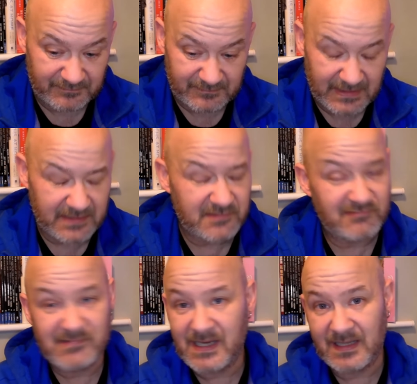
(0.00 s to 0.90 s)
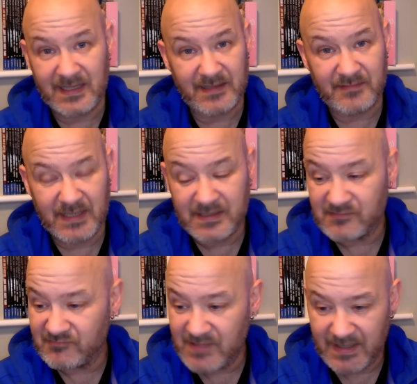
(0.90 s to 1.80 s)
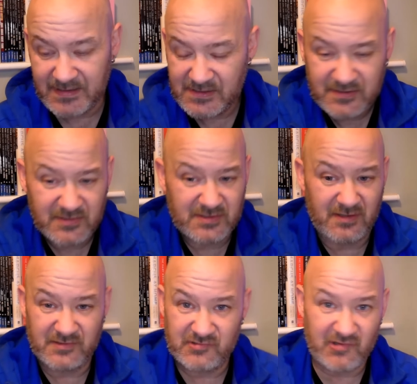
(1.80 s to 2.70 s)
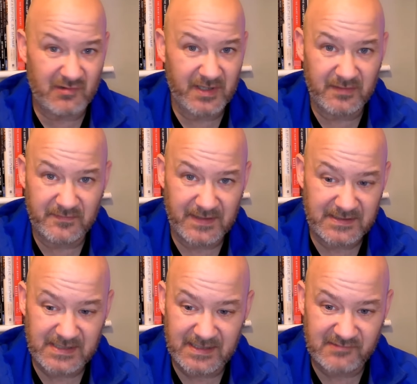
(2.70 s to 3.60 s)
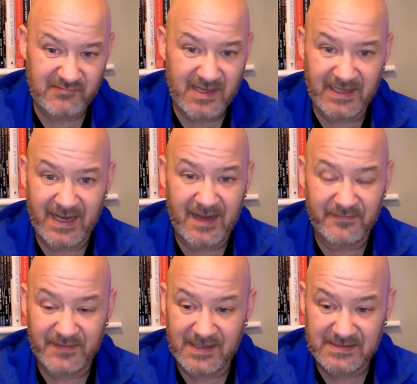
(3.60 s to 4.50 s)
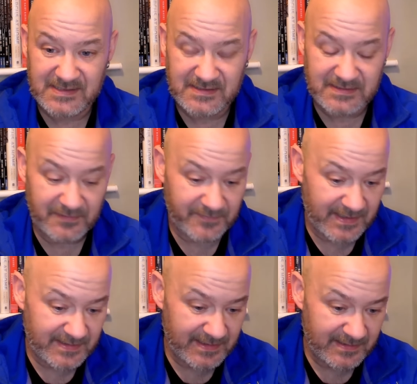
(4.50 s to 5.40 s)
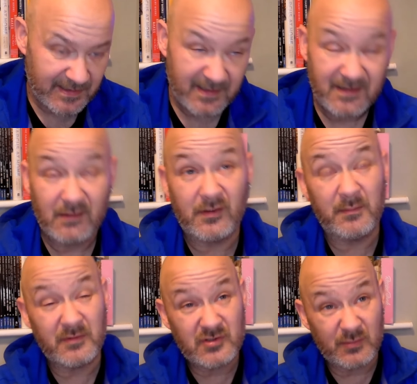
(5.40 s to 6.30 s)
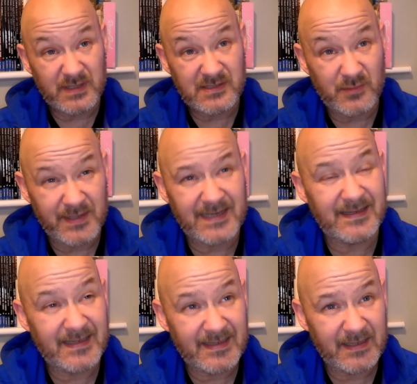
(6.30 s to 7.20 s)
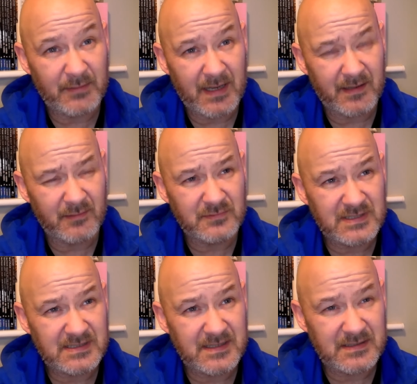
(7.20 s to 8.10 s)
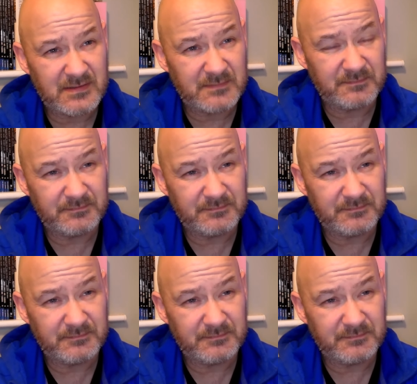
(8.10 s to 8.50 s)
It's just not strong enough. It's really half-assed defending. Although I'm not sure what he's doing in there. Anyway, I noticed this